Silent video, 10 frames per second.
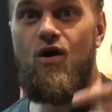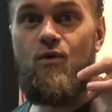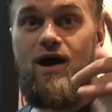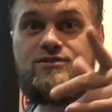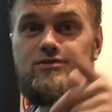All
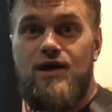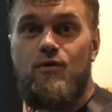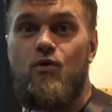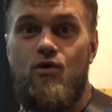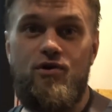right, so
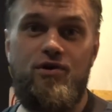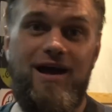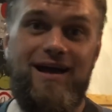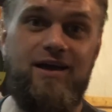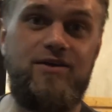now we ordered.
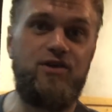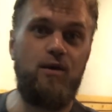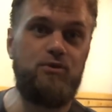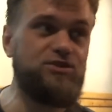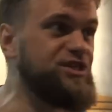I got a
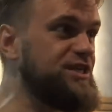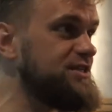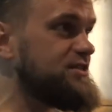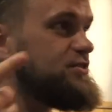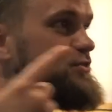double
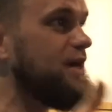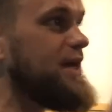cheese. You